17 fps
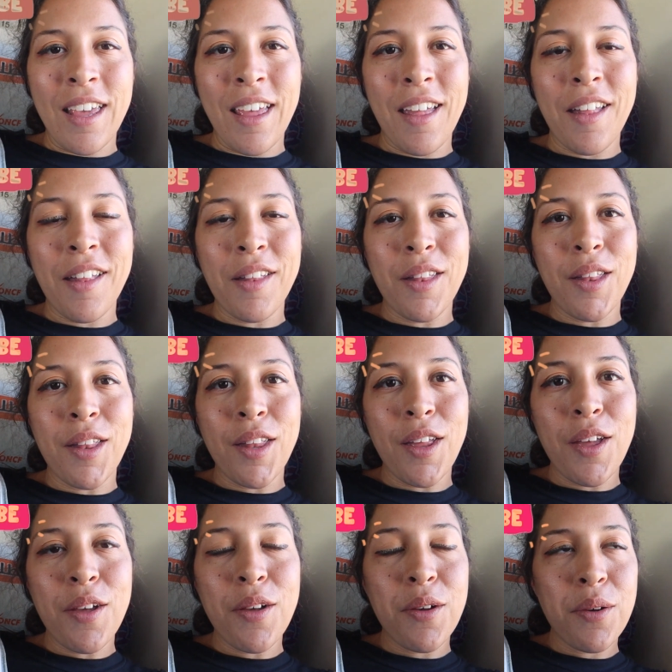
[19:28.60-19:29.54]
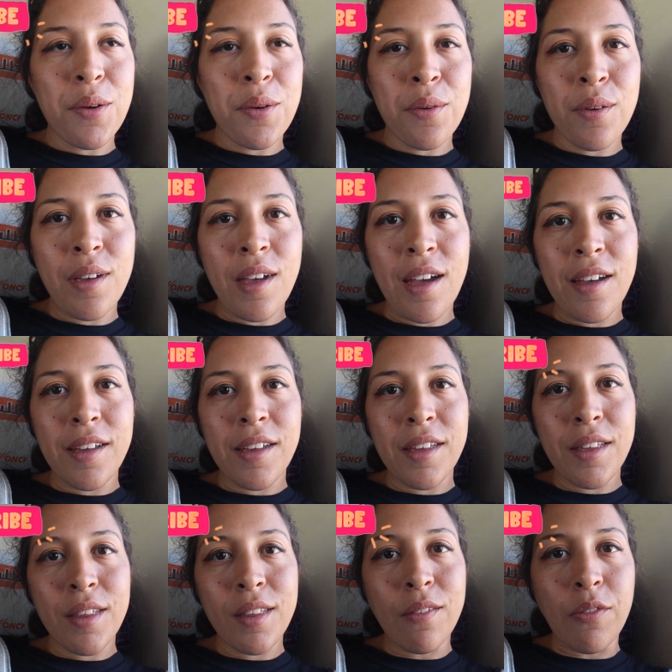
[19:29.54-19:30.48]
Hello
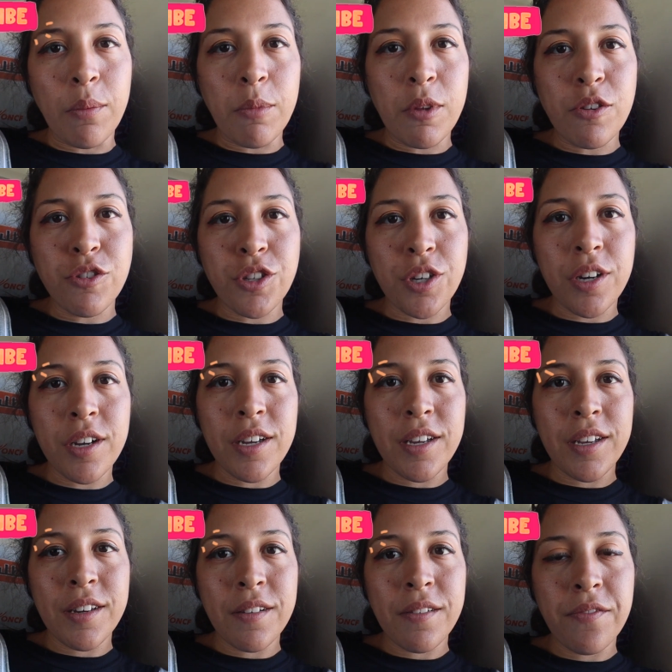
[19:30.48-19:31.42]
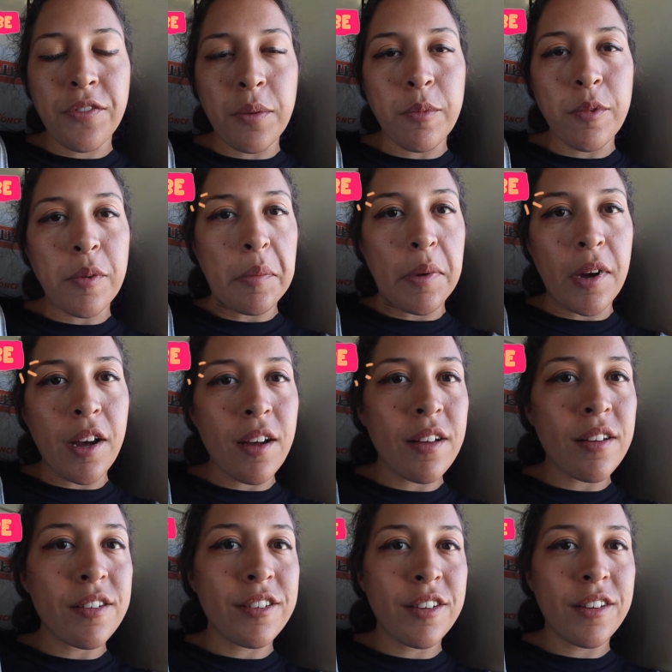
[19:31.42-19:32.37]
guys, from the train from Rabat
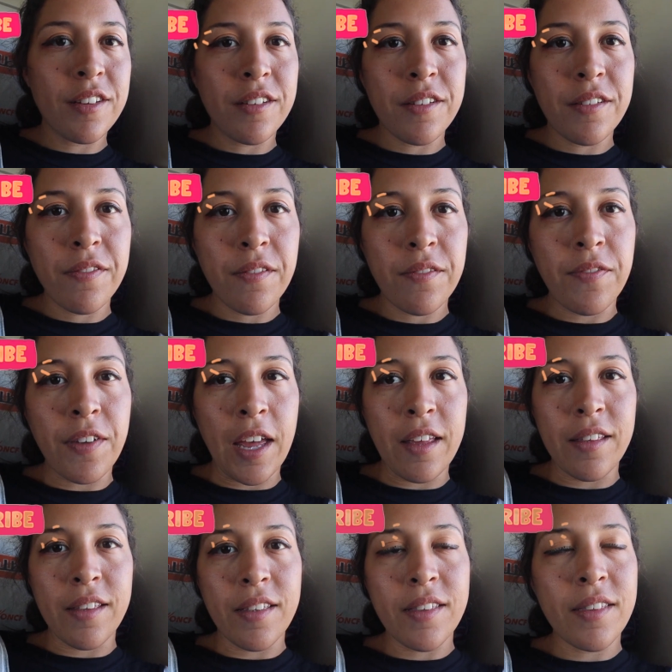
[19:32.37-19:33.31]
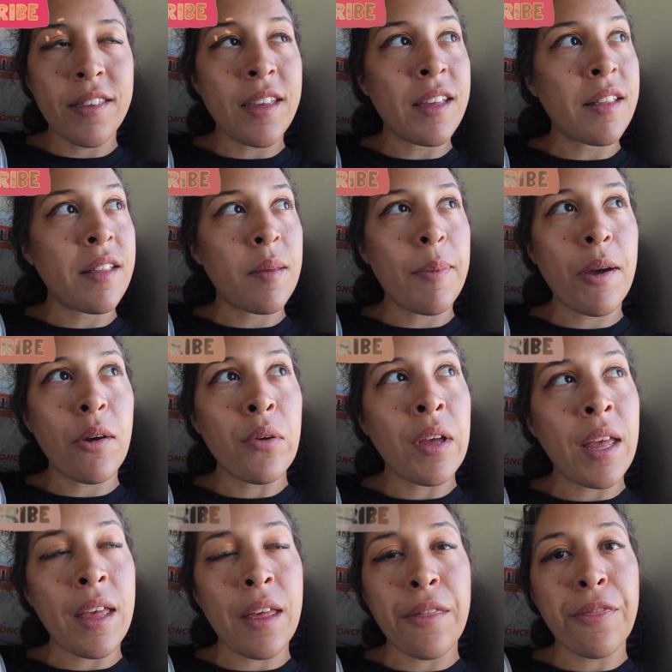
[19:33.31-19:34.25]
to Fez. It's about
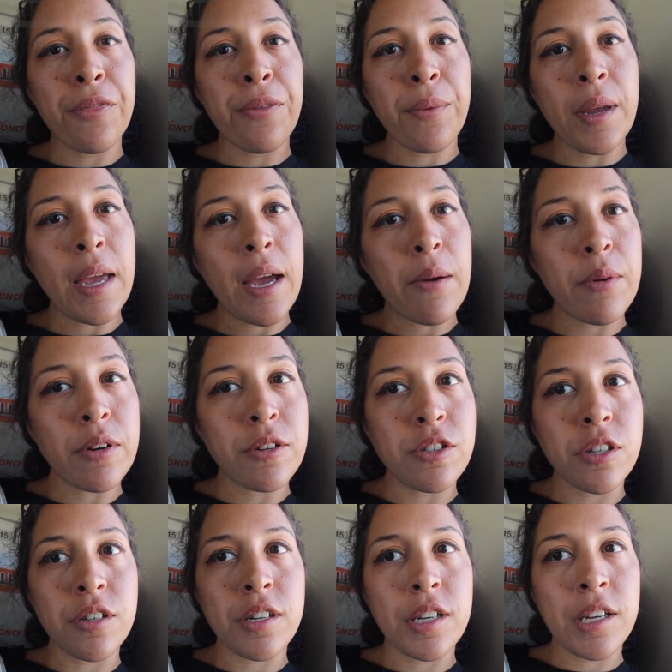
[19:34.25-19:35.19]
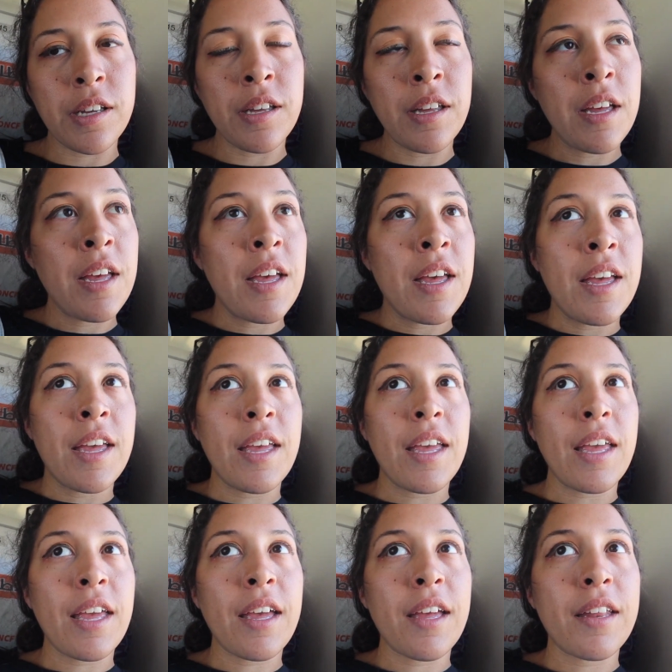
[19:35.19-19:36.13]
a 3-hour journey,
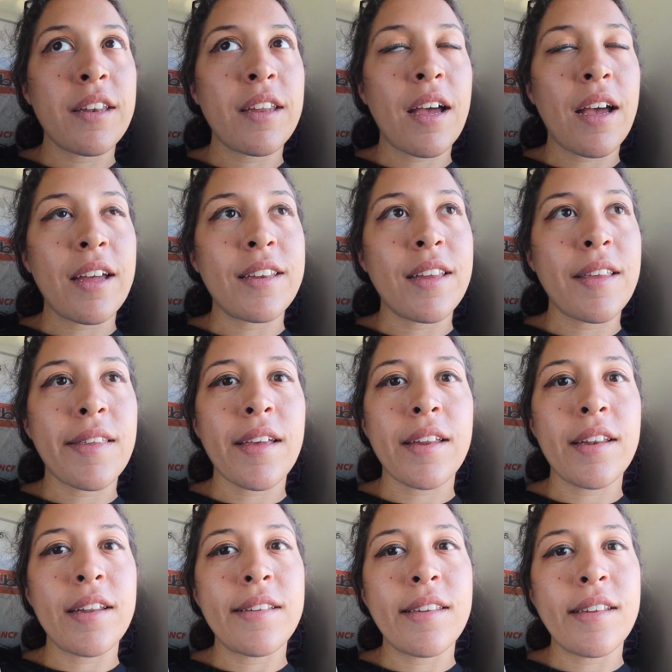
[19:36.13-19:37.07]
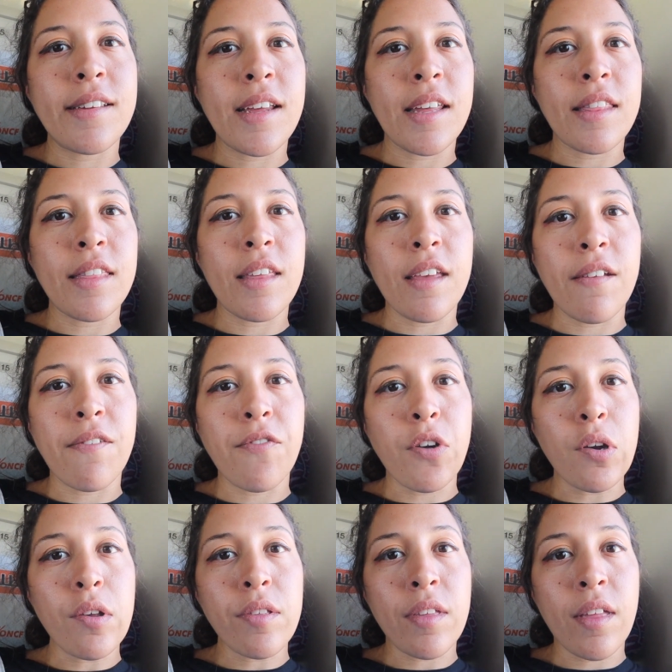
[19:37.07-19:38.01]
and I decided to take the
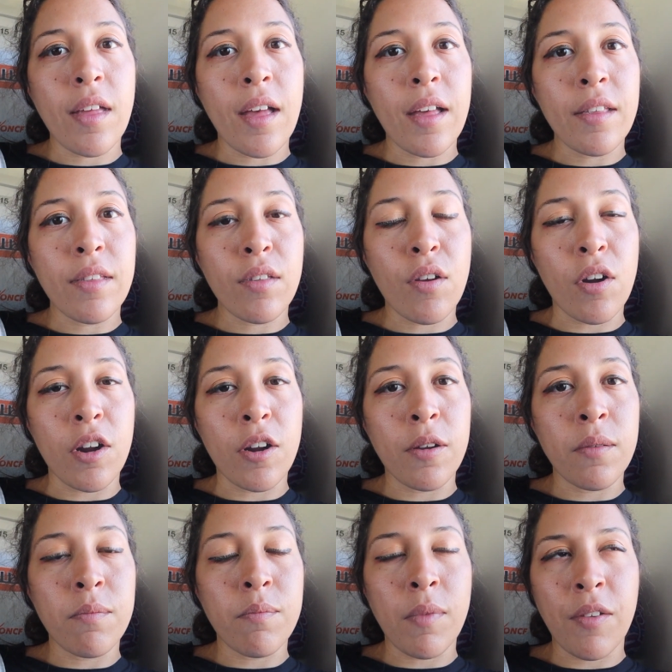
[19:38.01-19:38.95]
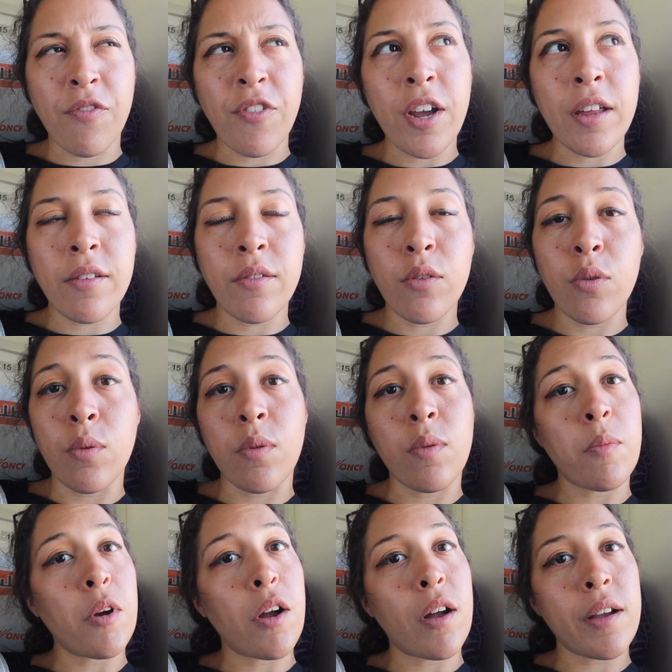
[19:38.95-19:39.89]
first class cart. My friend who's
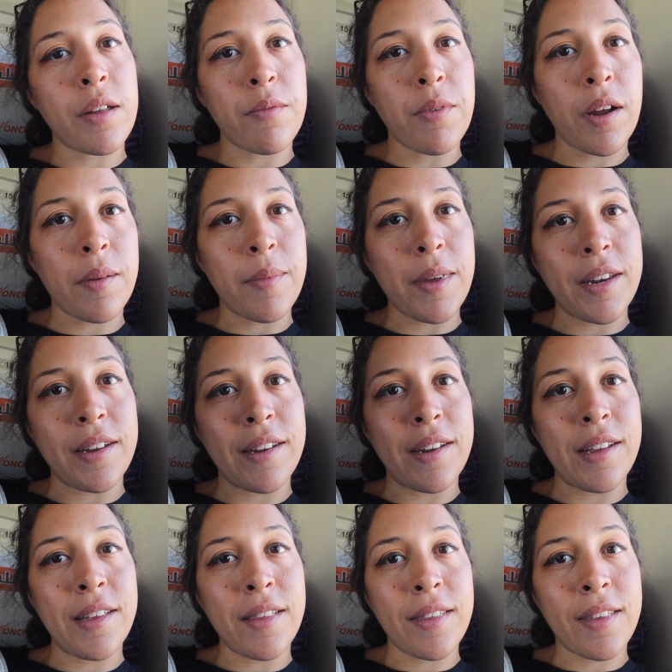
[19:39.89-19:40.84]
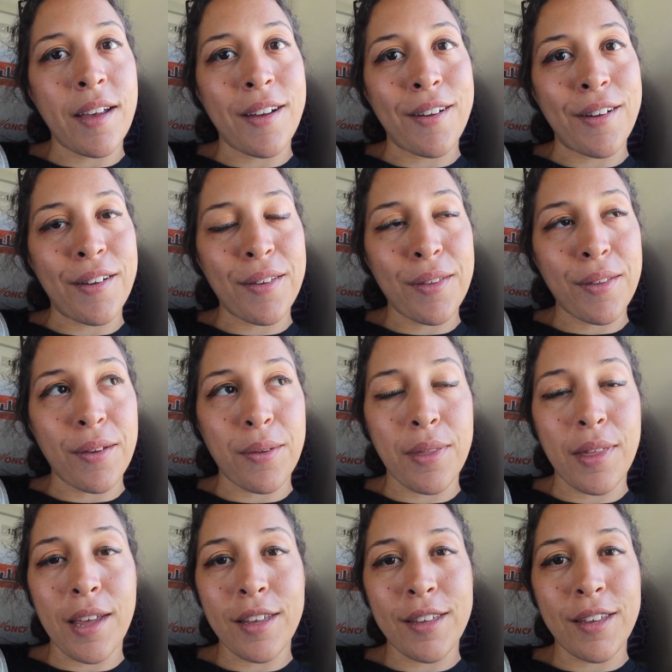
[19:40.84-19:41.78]
Moroccan recommended it, Sarah, so
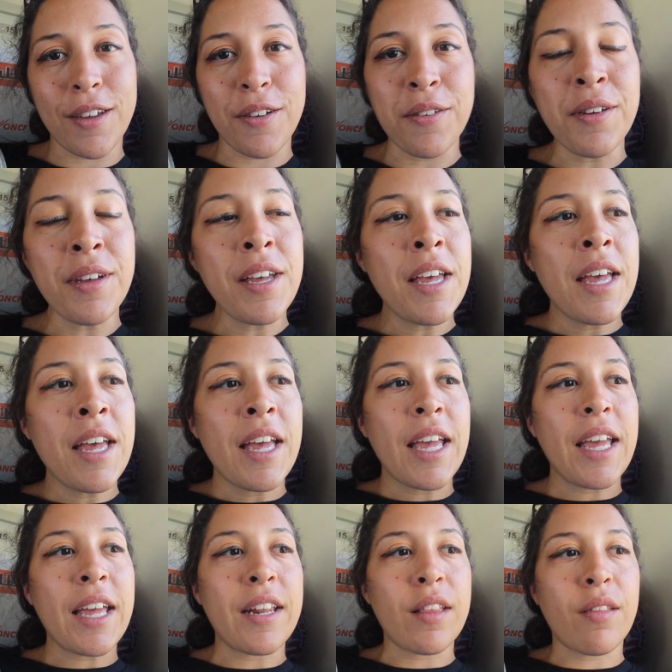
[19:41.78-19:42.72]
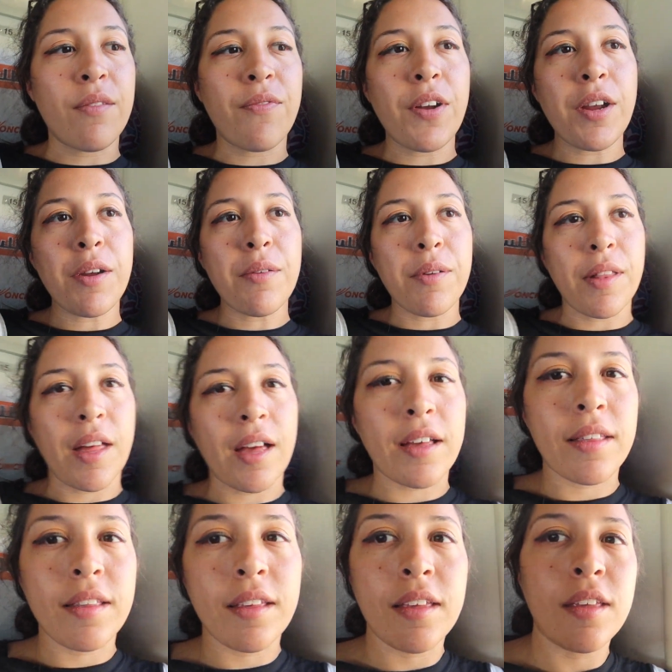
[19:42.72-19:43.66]
thank you. And it's very
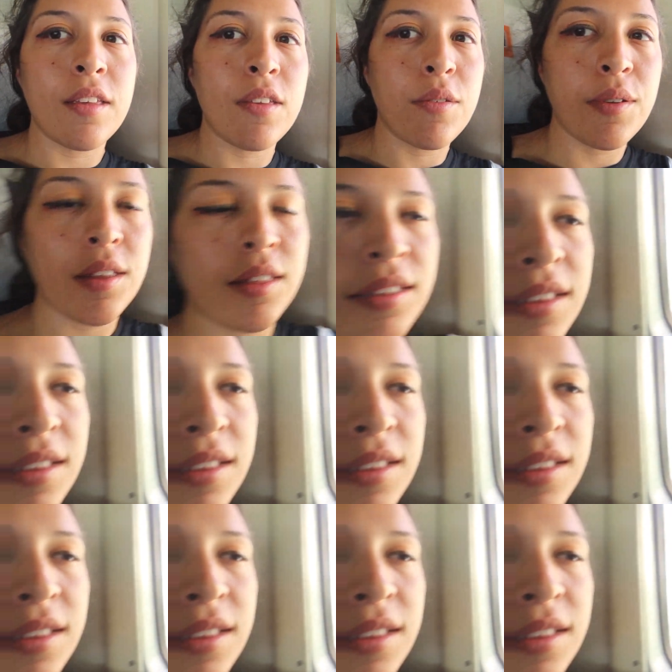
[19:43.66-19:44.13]
relaxing. You can